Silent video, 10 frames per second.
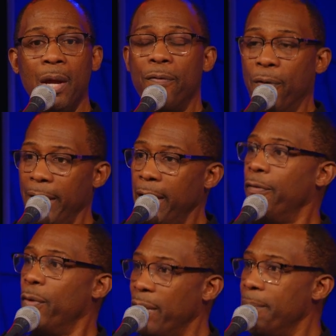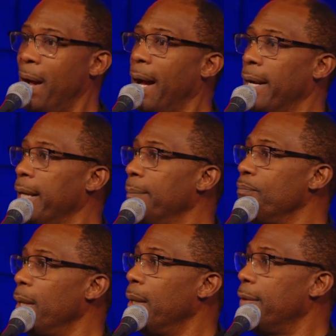for everybody.
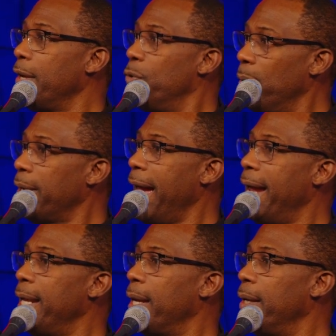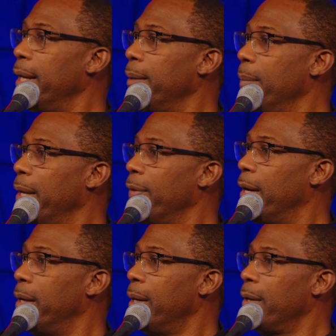The drug addict, amen,
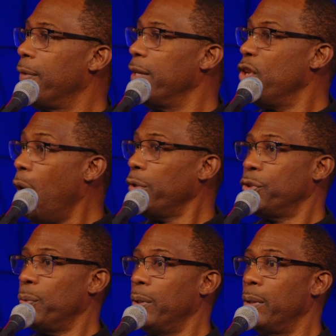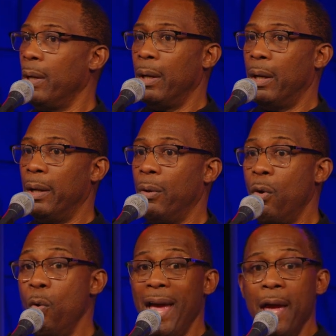the adulterer,
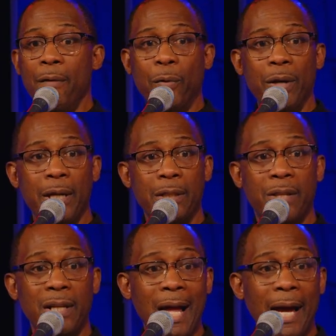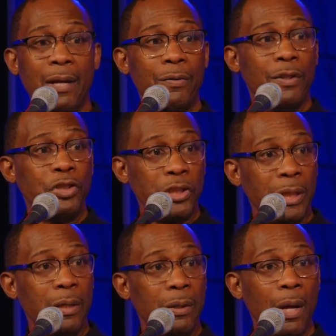whoever it is, the liar, the
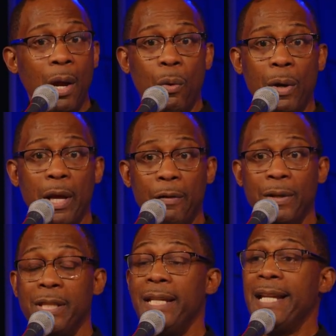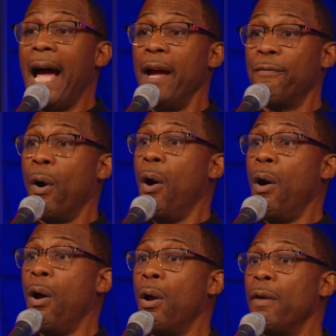cheater, whatever it is. He died for
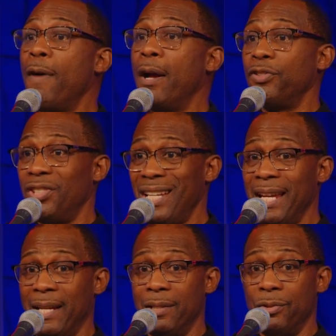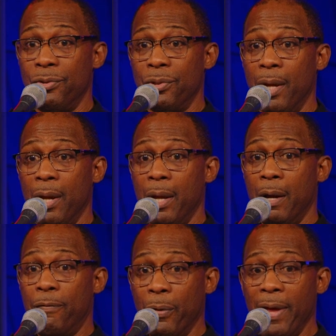all of our sins.
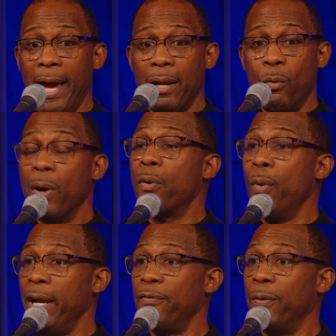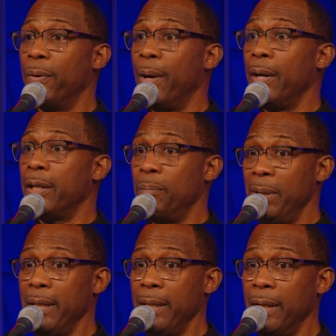For that, we're grateful to
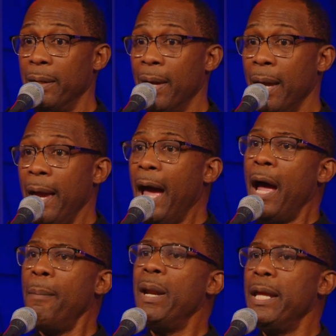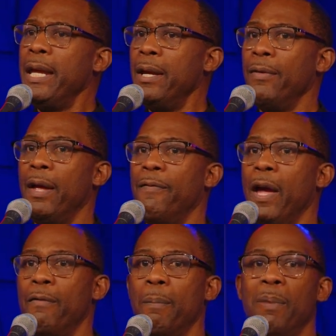be here. How many here have
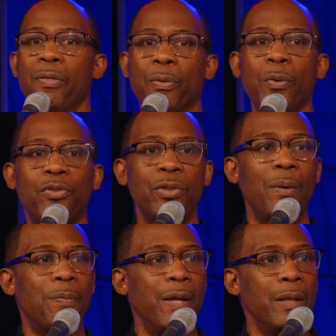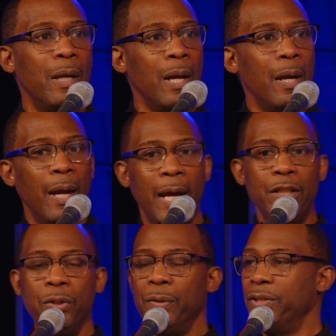ever been through something
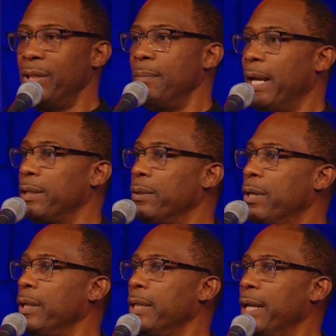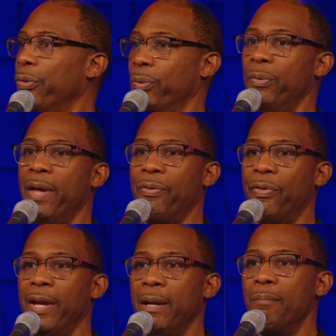and you seem like you couldn't get through that
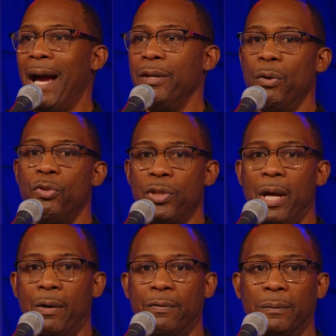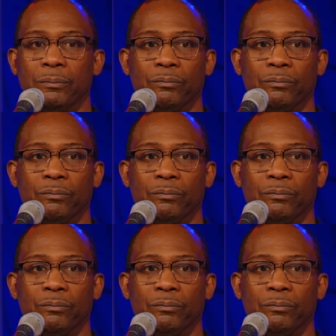thing by yourself?